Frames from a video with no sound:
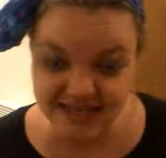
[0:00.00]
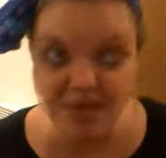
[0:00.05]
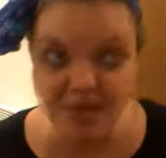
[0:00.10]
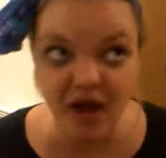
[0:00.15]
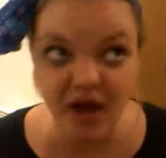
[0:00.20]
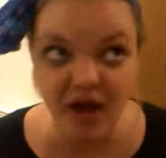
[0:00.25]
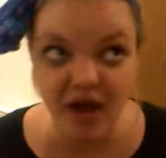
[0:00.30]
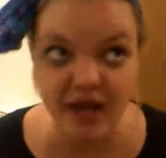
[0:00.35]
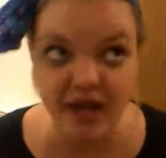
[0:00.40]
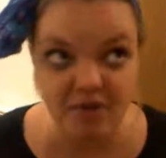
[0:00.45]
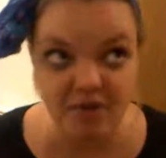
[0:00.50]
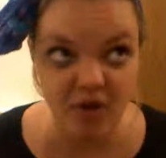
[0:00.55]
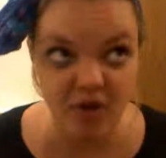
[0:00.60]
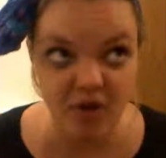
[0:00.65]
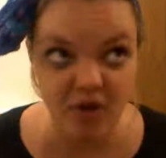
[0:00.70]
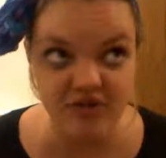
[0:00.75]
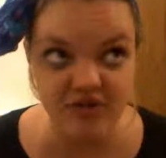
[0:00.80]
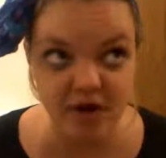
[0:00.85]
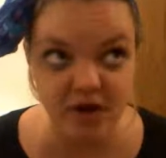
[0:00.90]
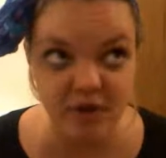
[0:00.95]
and my kind of
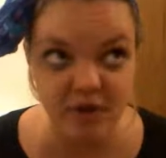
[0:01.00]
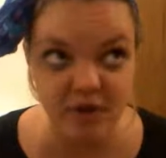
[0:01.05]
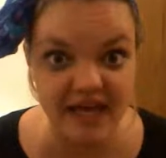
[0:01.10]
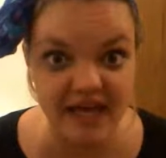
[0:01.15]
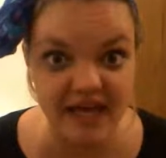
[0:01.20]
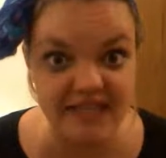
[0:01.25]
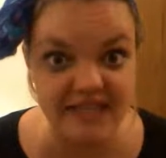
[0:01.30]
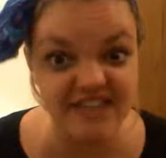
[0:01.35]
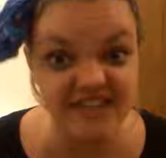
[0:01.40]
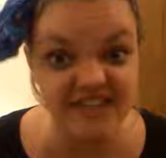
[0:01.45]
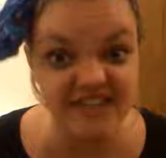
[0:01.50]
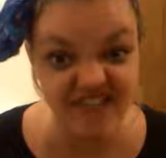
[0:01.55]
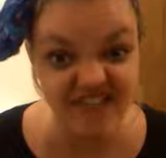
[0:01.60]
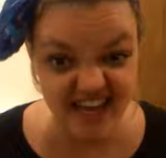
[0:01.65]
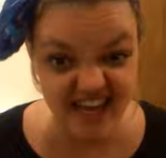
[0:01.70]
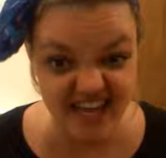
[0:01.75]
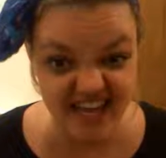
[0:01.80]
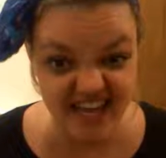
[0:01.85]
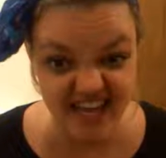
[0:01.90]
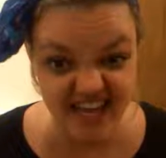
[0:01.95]
motto is
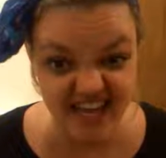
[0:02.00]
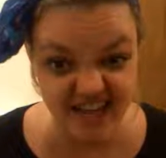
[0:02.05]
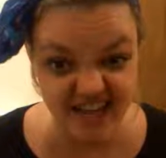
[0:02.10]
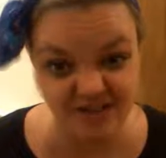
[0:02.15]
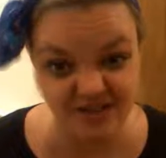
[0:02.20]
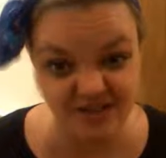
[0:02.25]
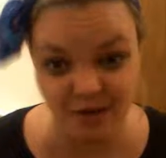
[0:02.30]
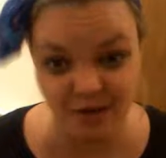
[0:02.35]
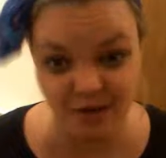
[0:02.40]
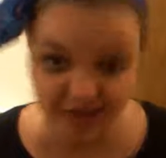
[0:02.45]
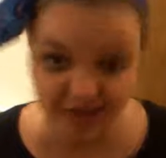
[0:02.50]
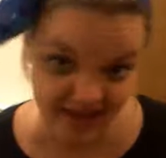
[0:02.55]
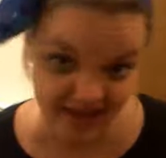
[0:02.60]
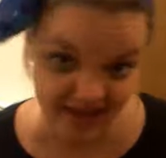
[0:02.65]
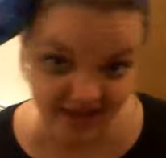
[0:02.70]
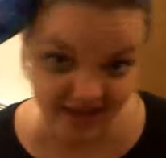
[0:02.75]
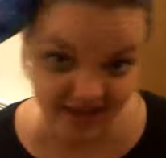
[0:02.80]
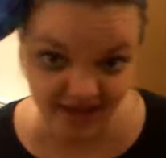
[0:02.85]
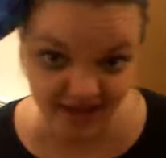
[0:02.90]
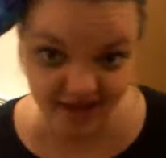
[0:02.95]
fake it, don't
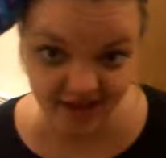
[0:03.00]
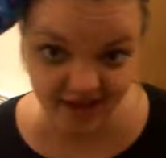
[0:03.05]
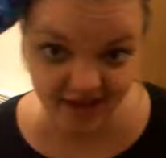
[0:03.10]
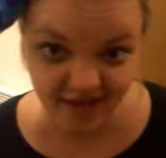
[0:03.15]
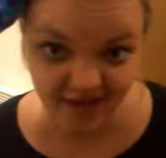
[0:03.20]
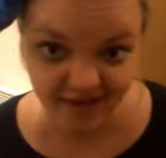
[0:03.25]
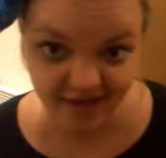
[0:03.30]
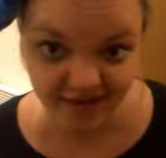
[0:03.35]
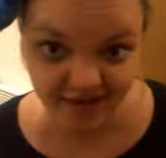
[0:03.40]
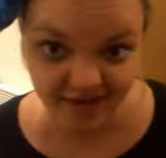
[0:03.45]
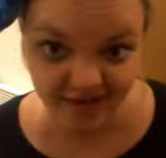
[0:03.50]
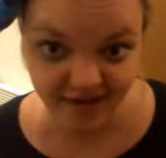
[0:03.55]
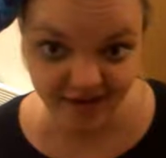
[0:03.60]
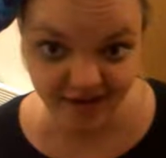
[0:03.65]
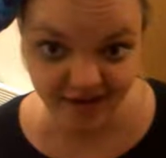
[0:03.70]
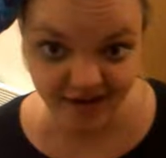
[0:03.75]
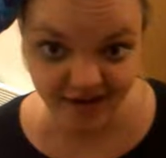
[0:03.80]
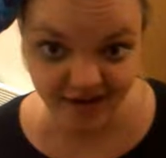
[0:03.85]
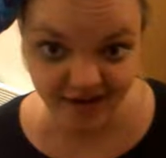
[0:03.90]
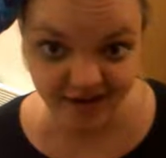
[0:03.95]
cake it,
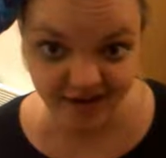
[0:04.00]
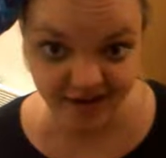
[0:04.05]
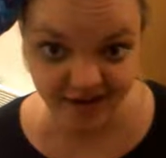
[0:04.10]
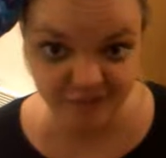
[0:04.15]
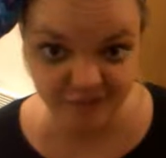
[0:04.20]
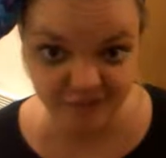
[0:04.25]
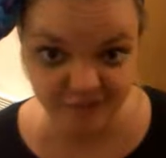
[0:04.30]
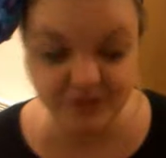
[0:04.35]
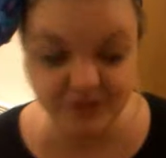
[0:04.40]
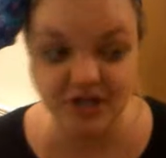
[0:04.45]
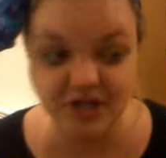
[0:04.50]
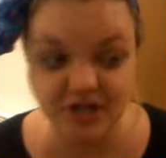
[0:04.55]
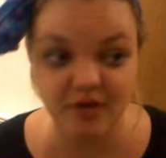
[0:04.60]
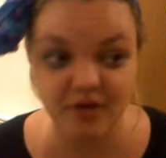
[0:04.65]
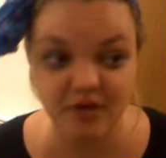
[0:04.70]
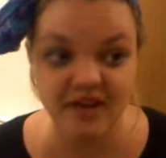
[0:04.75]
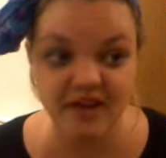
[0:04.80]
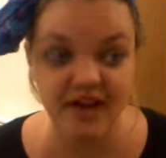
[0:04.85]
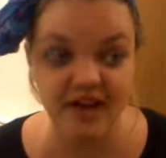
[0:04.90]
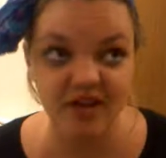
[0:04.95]
because you
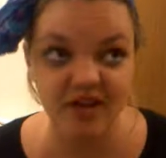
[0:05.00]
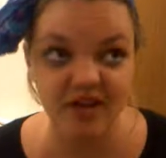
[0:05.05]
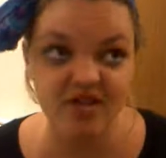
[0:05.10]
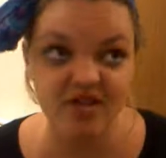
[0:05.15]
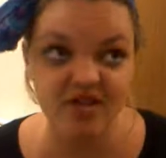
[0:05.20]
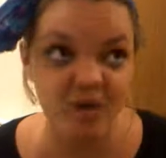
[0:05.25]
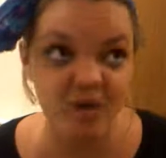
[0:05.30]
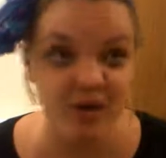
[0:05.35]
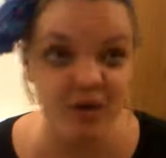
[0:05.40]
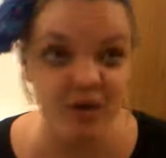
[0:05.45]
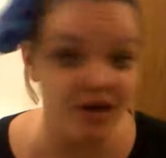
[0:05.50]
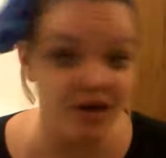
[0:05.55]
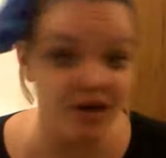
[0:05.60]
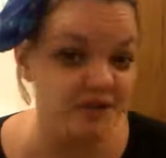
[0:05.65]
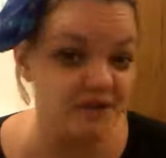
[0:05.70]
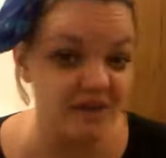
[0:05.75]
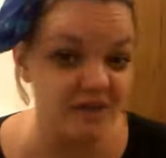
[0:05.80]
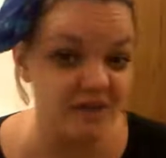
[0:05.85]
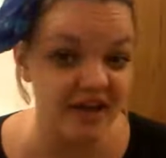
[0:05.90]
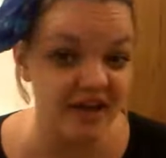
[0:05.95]
can like throw on
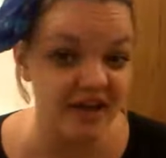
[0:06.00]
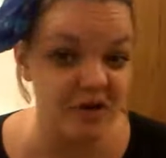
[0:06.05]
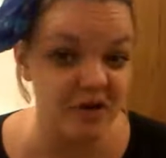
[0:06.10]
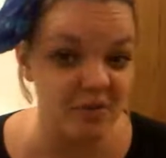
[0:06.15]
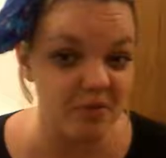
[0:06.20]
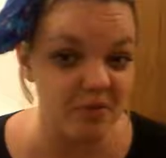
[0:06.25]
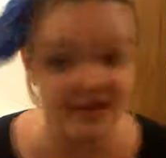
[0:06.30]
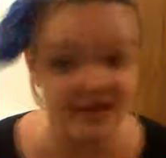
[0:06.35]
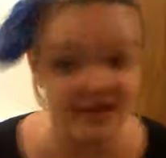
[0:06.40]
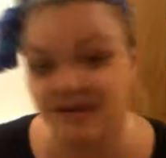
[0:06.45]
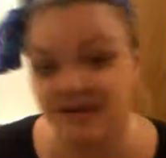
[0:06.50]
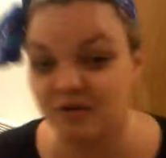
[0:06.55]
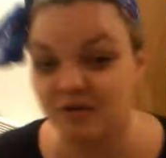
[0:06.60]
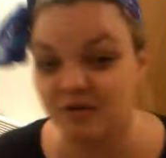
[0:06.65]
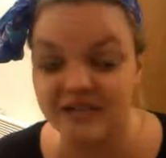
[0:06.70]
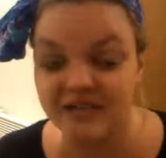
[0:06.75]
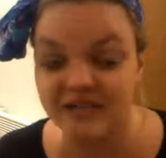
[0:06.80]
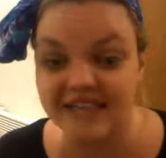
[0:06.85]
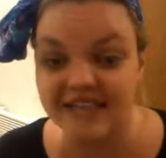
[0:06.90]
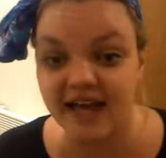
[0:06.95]
loads of makeup and it can
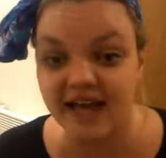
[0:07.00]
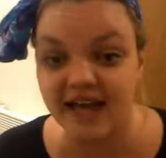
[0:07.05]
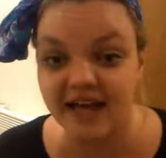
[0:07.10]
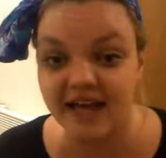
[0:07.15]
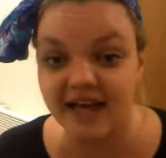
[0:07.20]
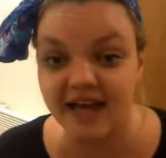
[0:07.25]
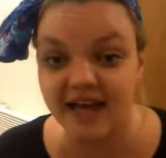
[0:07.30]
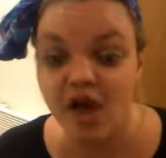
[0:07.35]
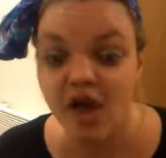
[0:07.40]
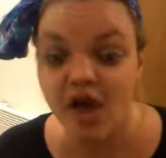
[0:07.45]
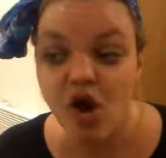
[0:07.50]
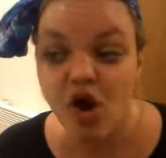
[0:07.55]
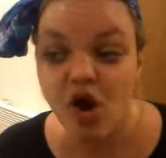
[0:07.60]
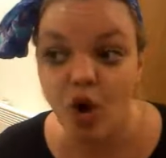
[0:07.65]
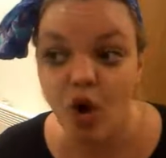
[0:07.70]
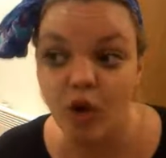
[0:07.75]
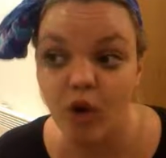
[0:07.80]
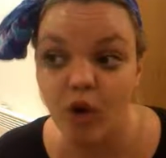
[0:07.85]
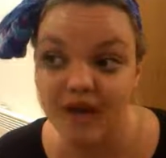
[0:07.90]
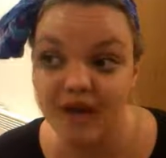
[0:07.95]
look really tacky,
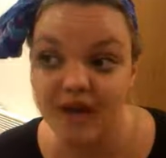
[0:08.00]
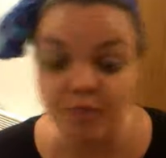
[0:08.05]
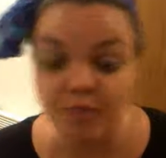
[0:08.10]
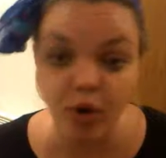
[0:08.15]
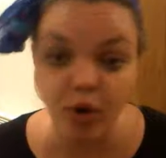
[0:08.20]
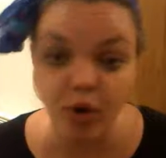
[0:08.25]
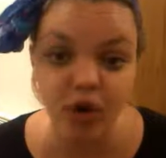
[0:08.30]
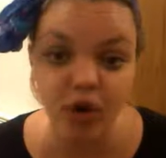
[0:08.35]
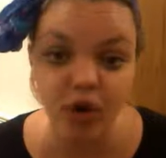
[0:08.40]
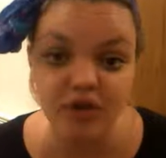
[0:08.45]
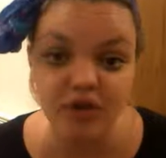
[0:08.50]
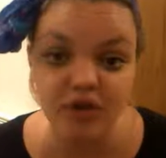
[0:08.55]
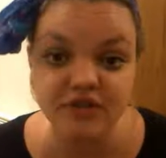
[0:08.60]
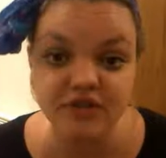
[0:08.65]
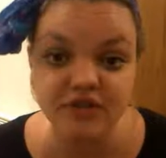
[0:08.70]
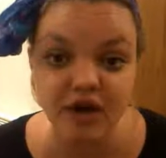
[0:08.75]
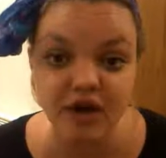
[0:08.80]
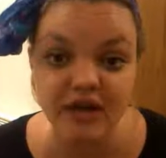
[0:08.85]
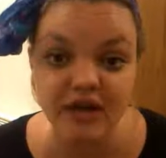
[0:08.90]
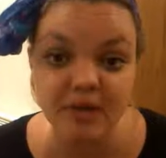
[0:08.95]
or you can put loads
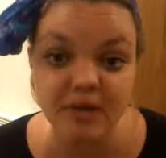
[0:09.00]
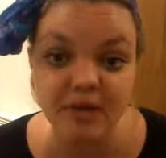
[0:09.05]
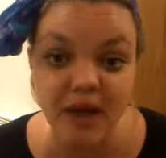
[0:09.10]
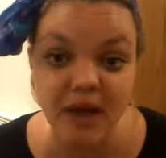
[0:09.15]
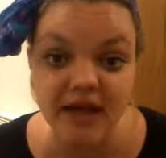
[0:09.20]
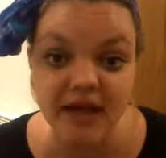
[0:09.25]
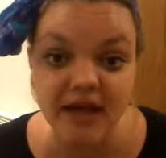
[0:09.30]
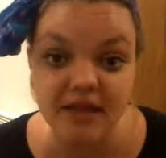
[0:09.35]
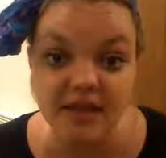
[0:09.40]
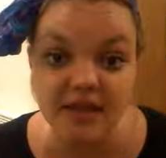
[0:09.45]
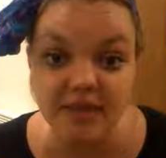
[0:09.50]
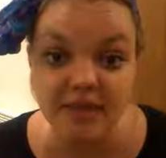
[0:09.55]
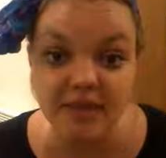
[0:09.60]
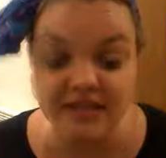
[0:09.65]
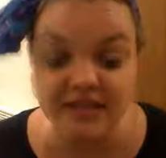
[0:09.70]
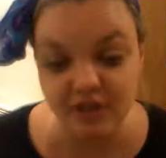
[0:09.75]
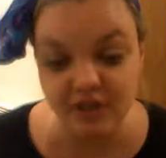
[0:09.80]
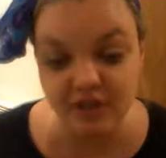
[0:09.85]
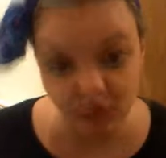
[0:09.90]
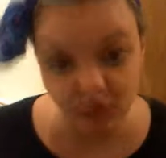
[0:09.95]
on in a way that
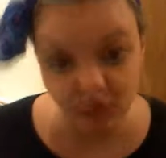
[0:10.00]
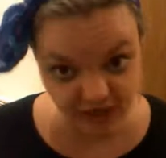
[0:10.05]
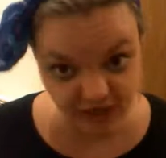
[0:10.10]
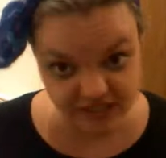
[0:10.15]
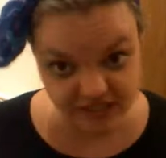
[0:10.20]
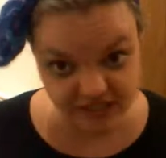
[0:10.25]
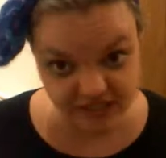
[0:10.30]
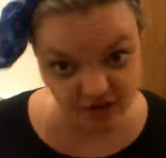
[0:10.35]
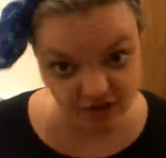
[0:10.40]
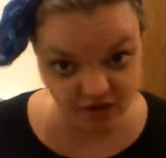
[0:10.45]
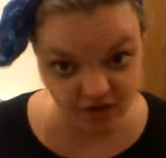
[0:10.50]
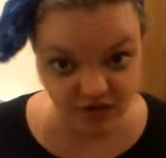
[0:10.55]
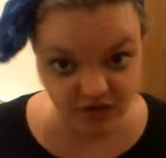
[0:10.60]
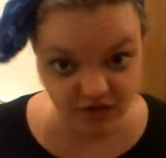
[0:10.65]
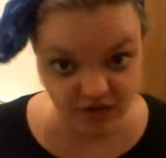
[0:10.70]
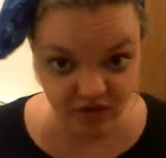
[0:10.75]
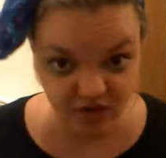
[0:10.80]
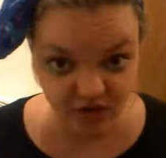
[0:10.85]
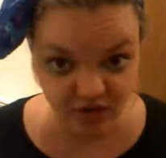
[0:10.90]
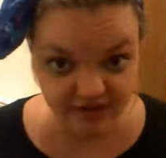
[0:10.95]
makes it look like you don't have
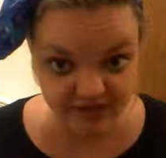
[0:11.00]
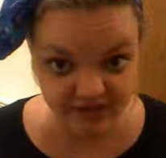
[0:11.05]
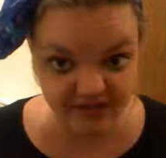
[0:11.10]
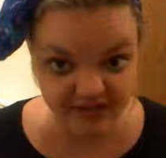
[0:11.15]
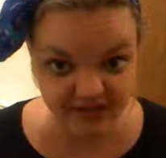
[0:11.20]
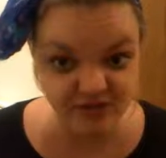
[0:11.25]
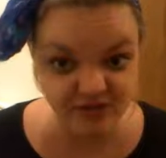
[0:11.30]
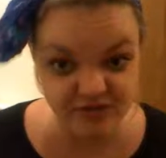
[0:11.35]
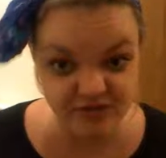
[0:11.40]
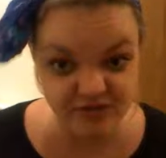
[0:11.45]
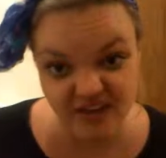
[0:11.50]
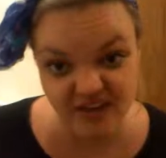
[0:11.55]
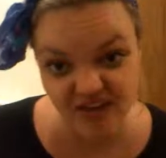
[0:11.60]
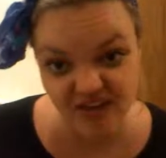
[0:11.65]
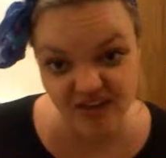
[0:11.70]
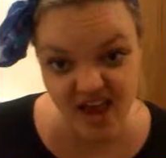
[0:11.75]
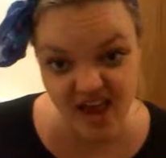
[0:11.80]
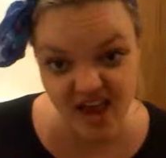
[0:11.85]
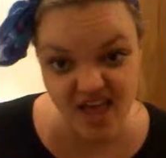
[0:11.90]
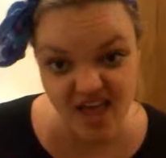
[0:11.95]
loads on and then it looks really
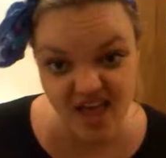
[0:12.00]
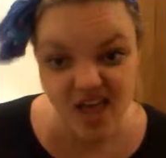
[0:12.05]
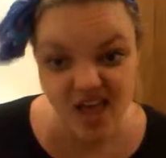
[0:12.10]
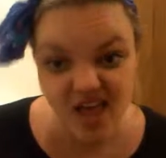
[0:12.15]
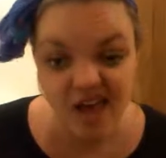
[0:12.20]
great,